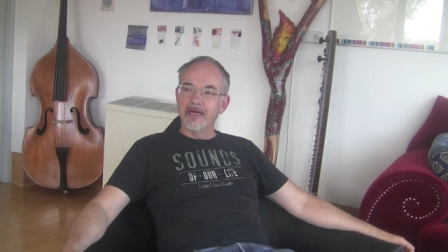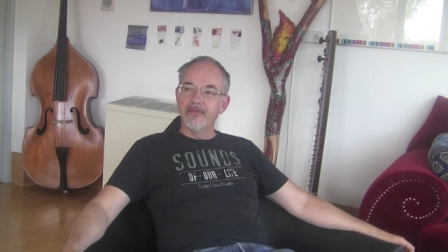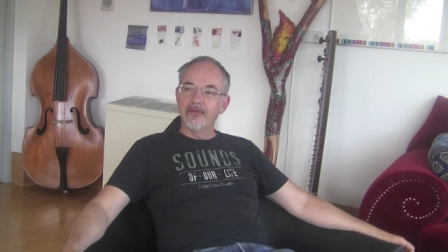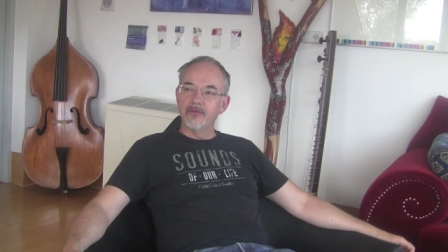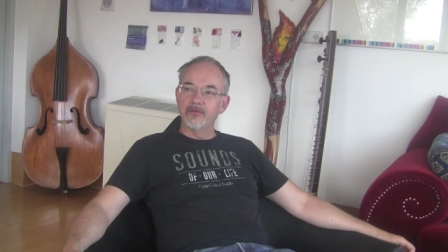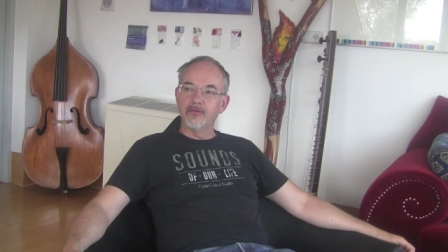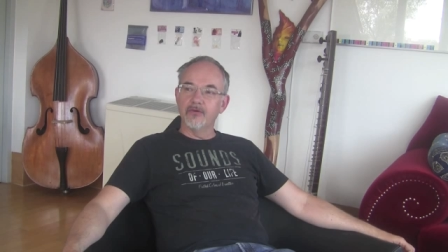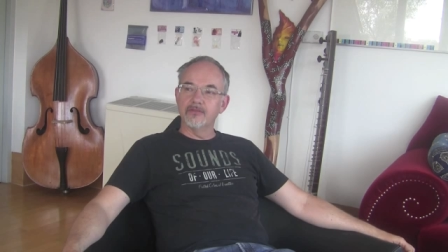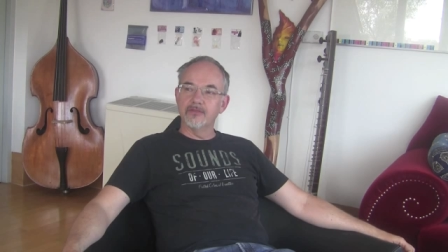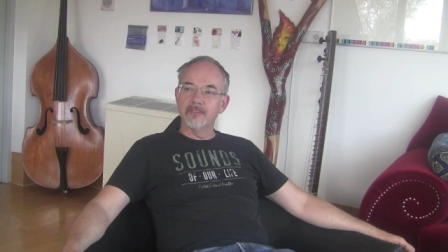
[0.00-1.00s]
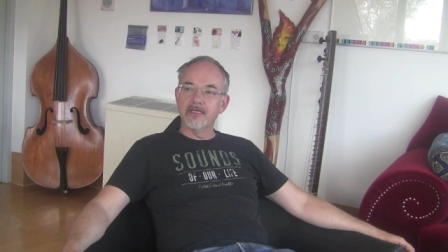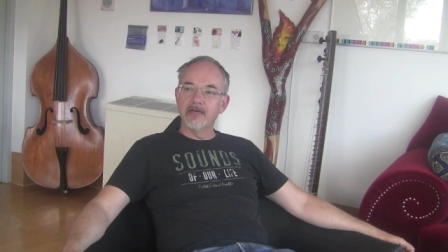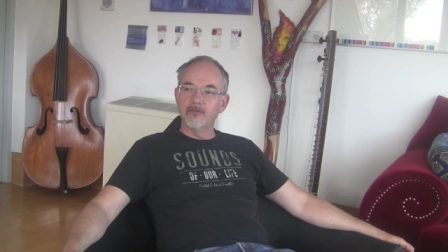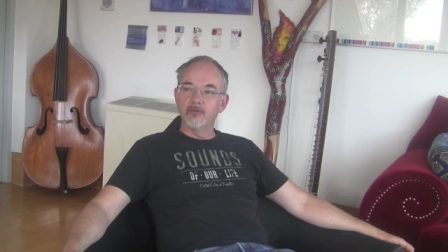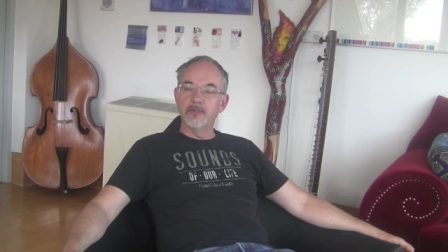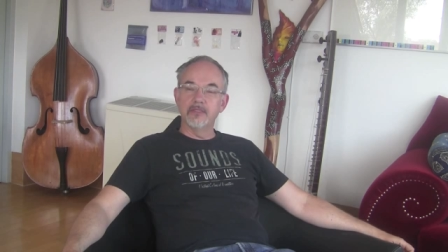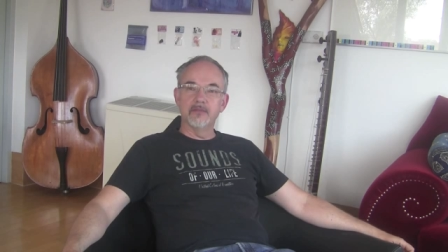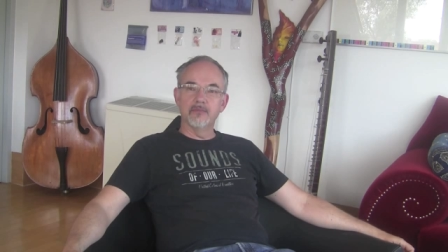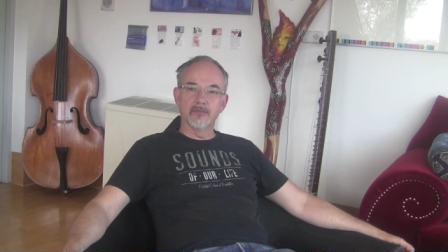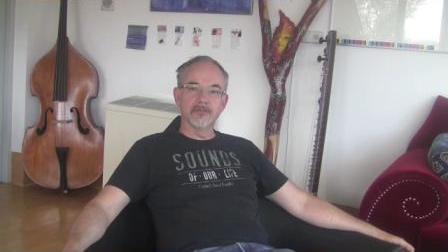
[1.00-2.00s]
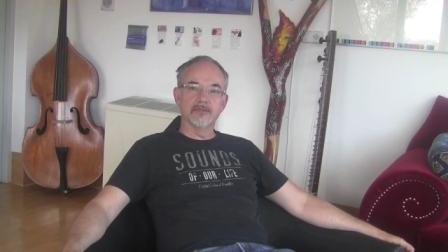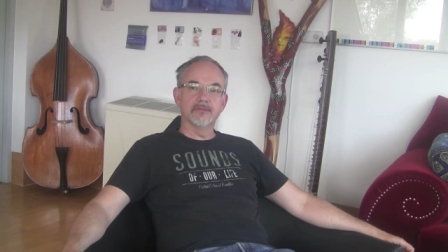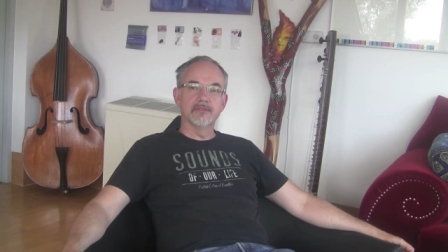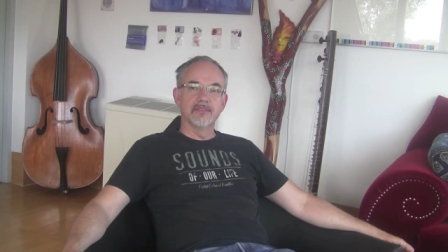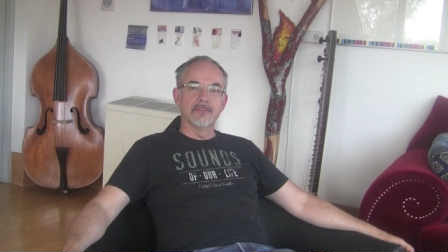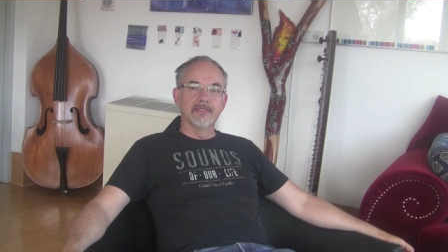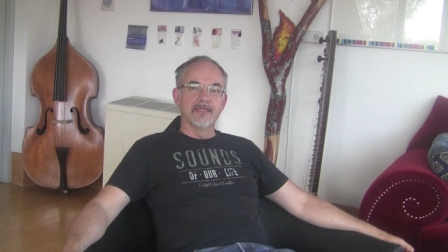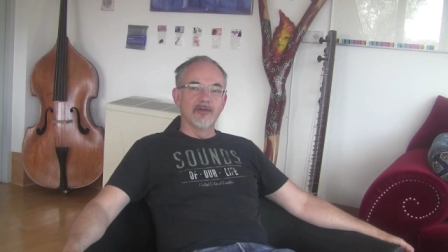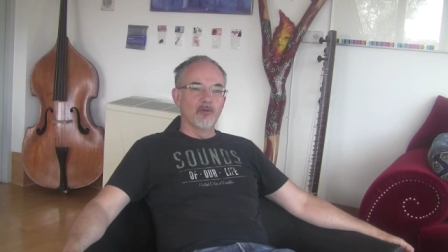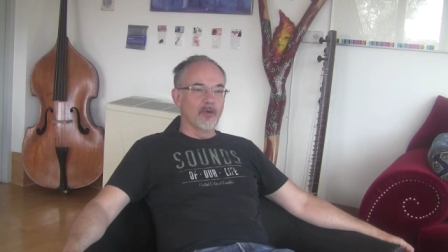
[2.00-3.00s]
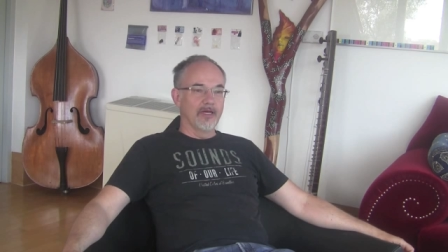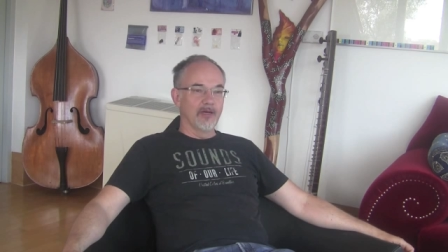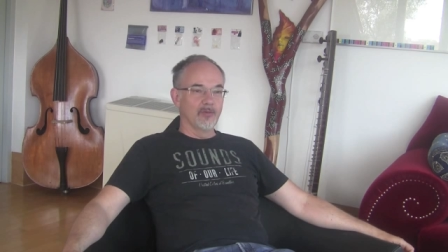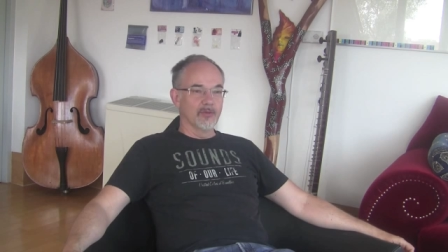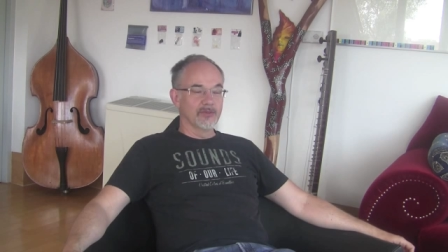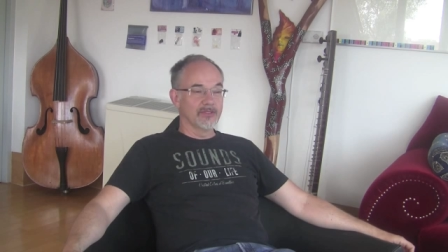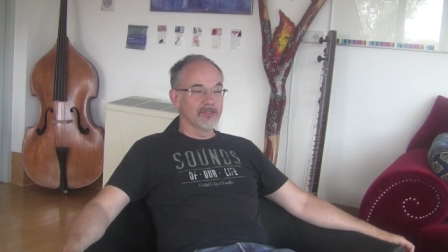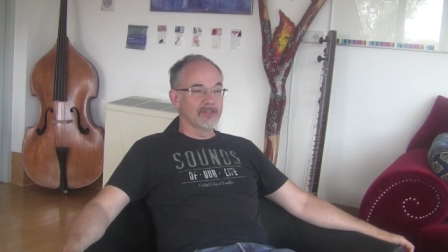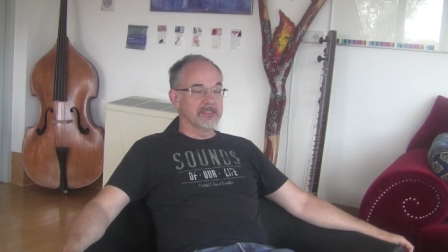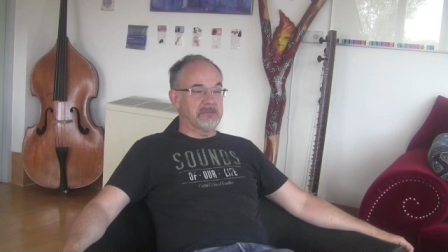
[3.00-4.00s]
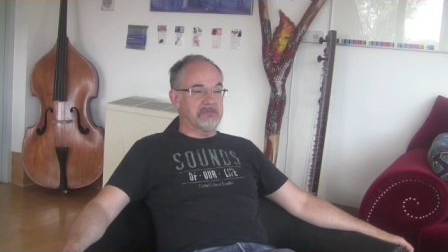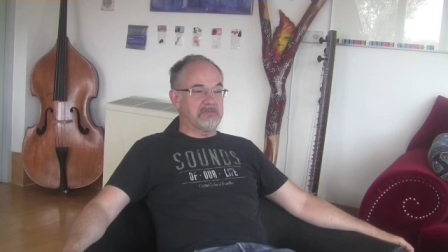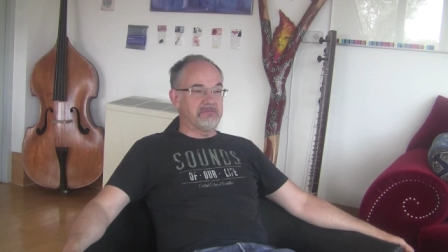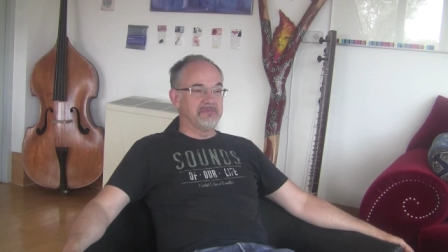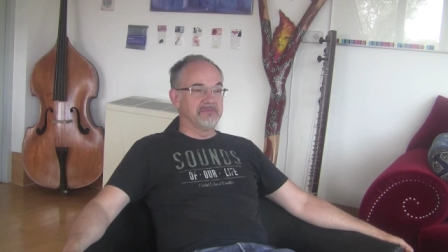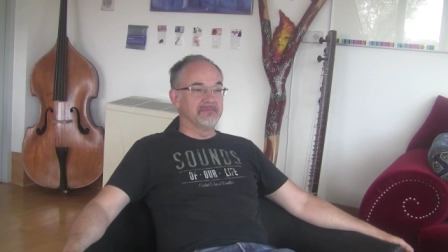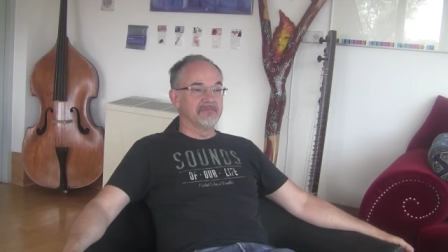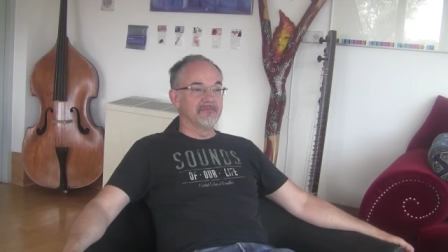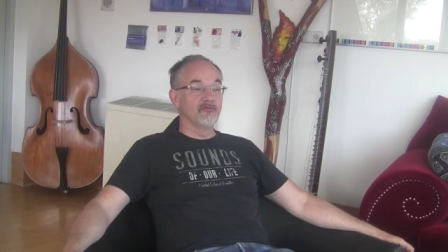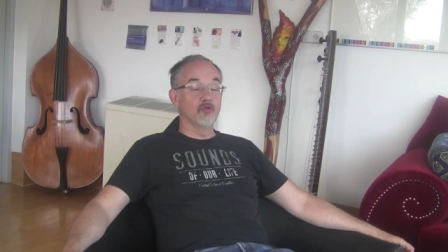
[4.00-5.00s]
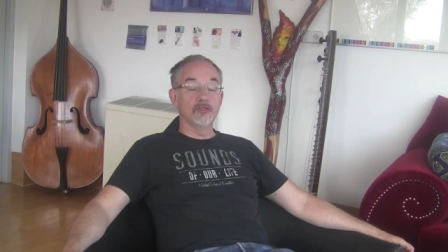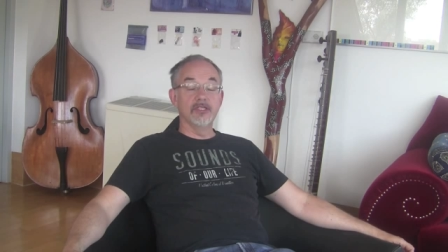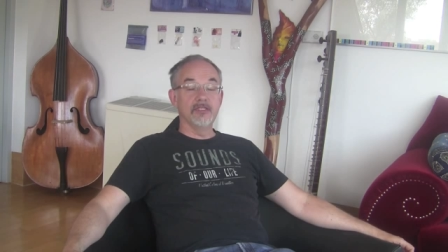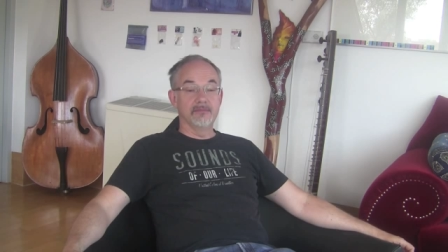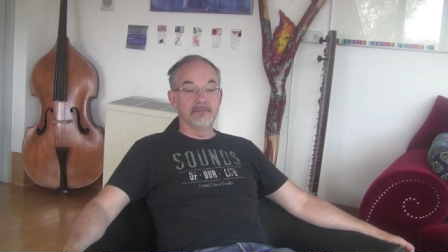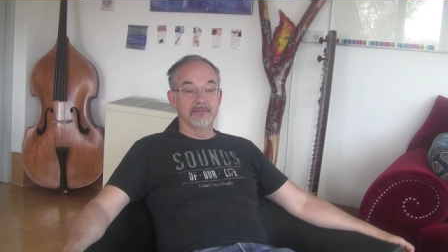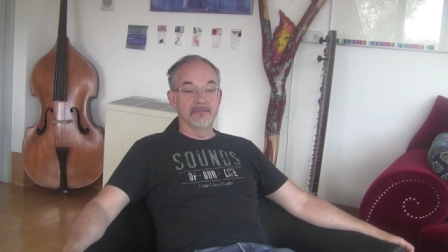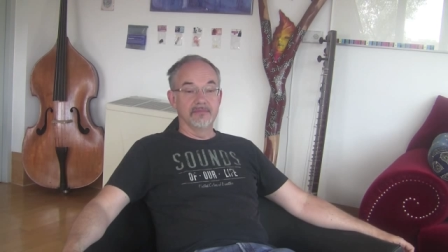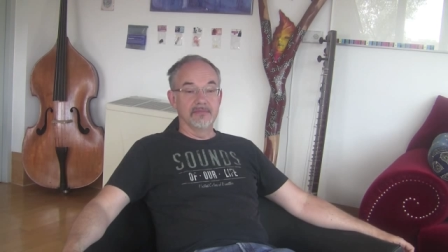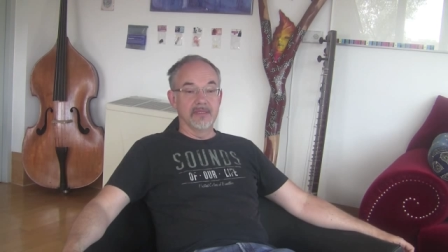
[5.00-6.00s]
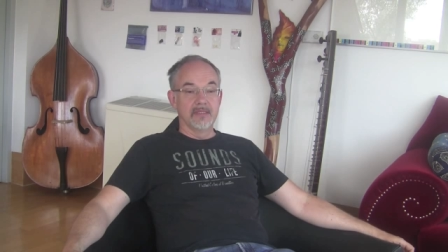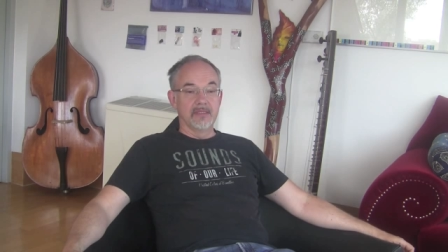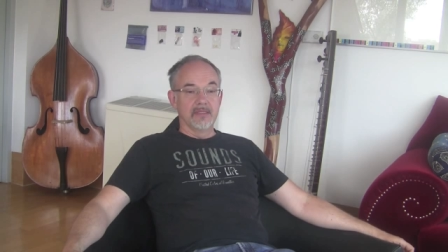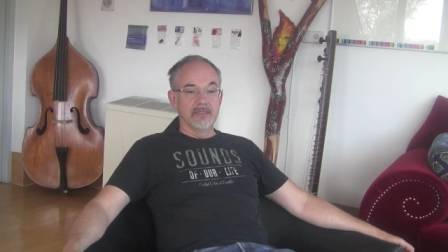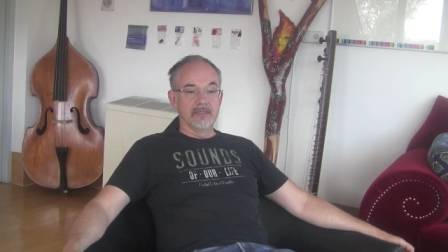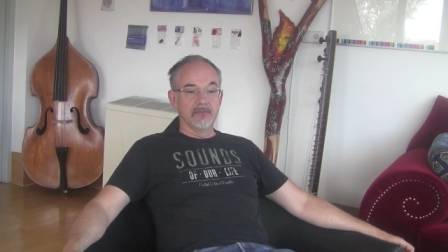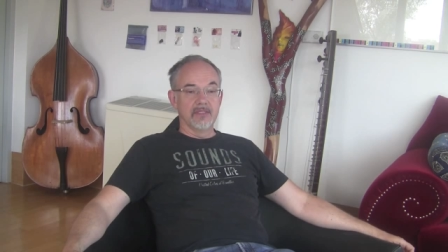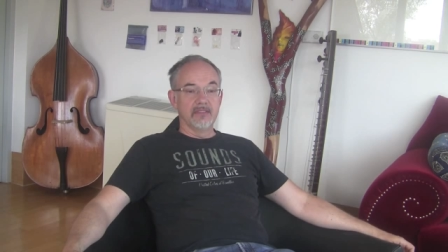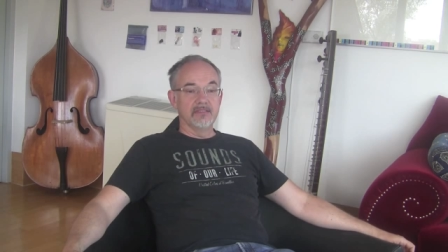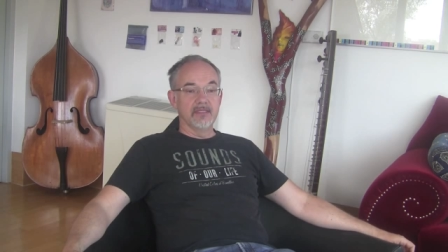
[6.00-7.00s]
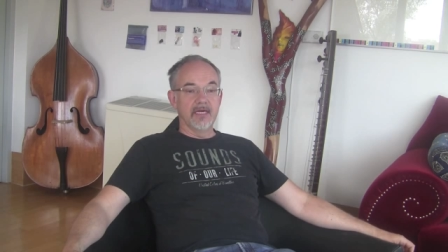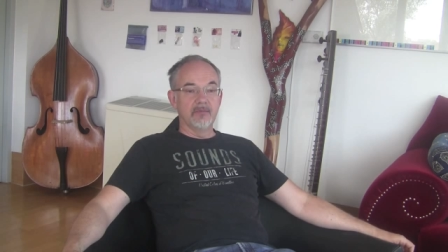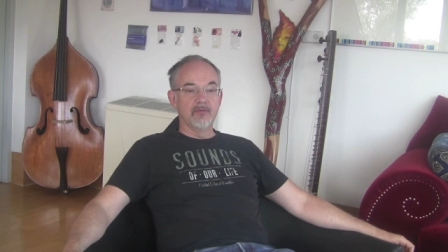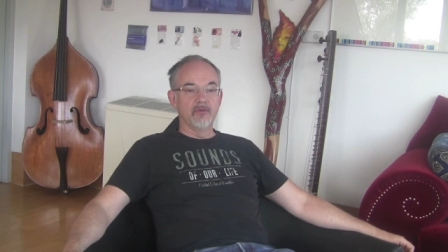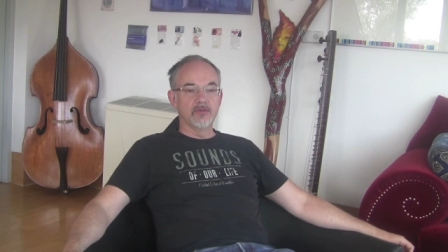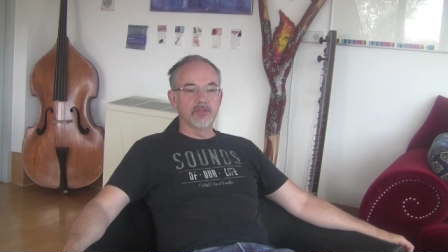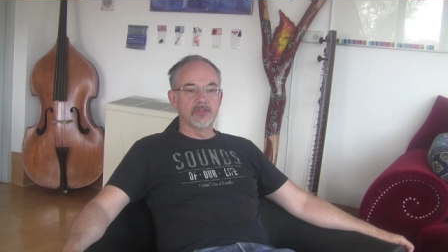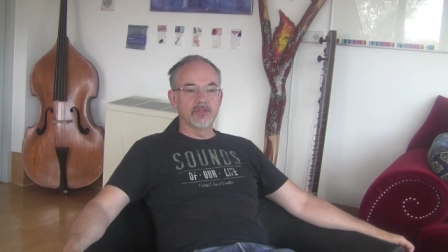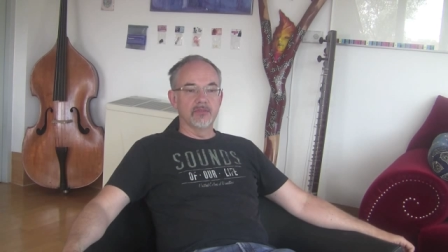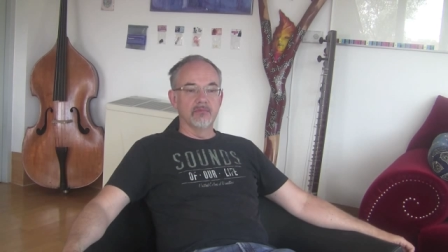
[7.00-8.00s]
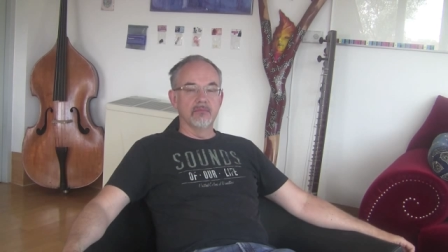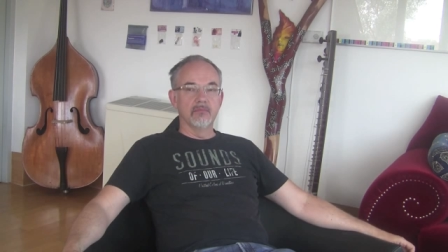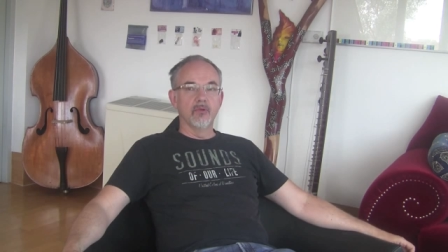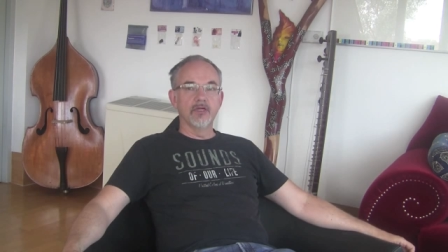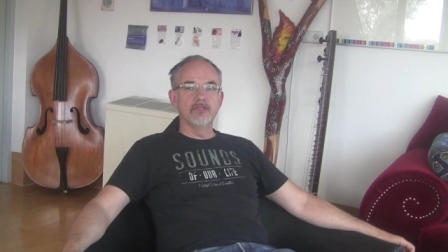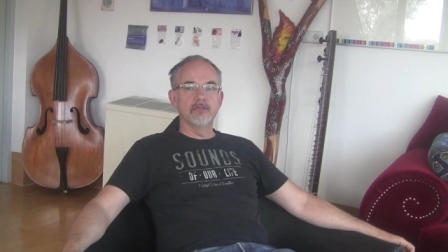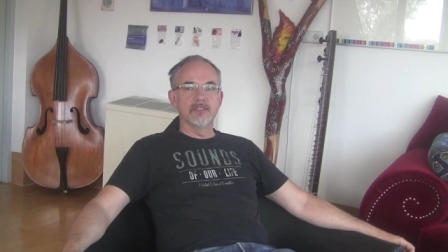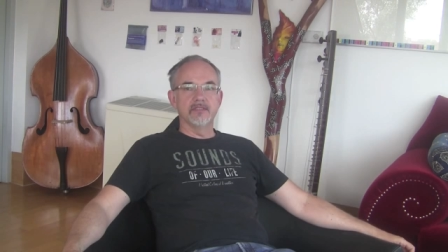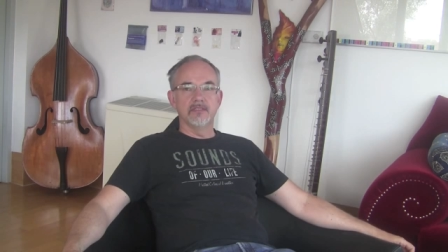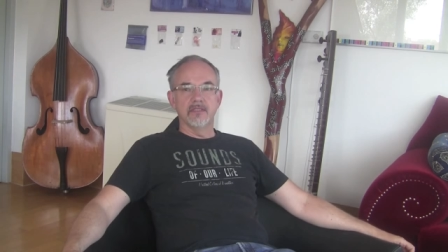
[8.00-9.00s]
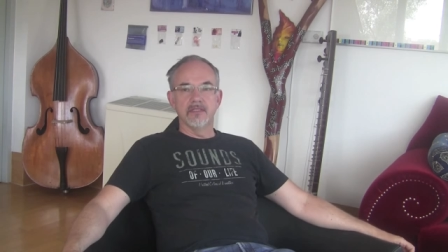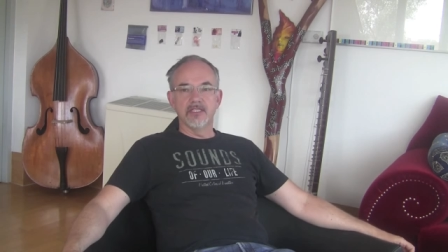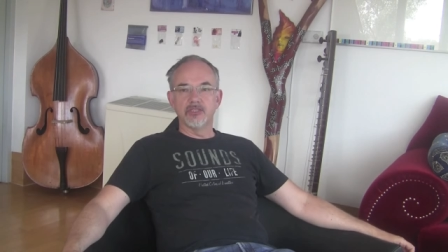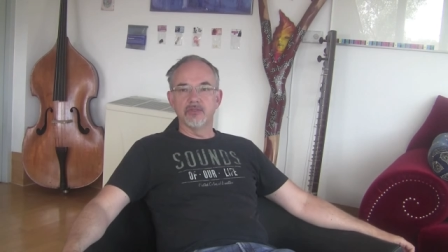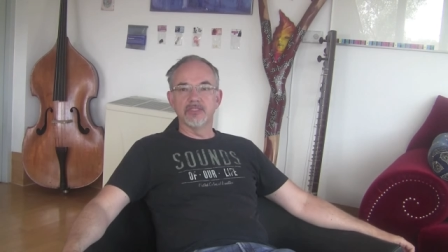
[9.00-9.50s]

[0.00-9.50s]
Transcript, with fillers: I never thought that I would be a composer when I was 14. So at this time, I was more interested in natural